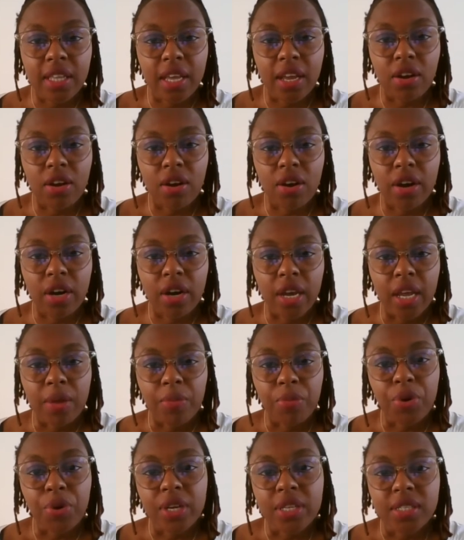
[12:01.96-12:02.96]
that are
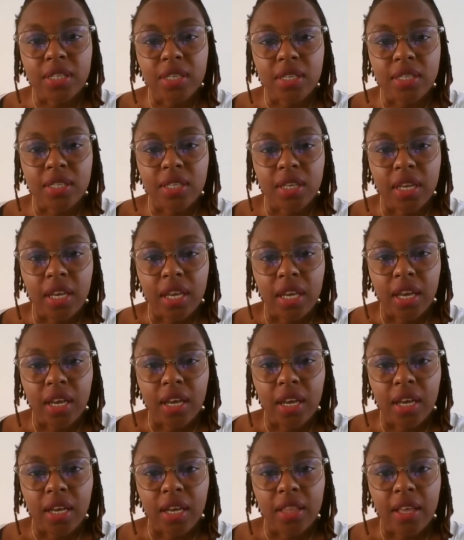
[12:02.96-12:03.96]
present
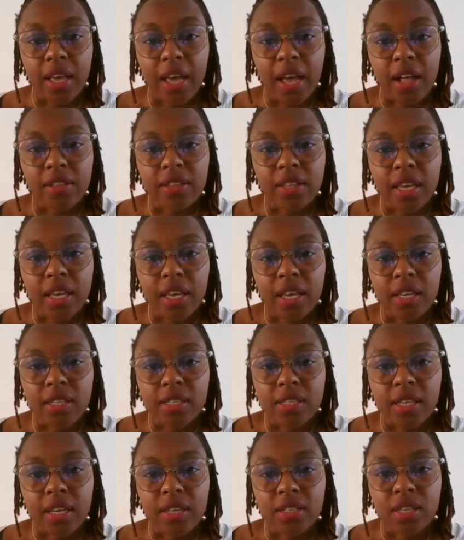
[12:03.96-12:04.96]
in the healthcare
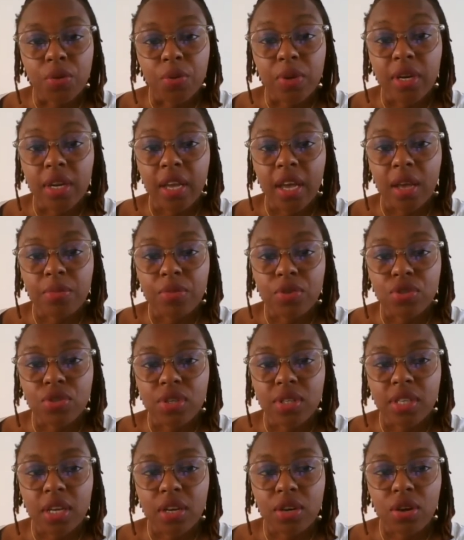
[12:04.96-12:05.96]
sector when it comes
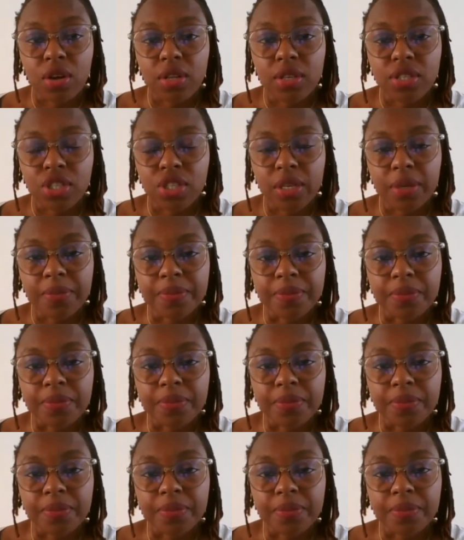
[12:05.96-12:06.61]
to technology.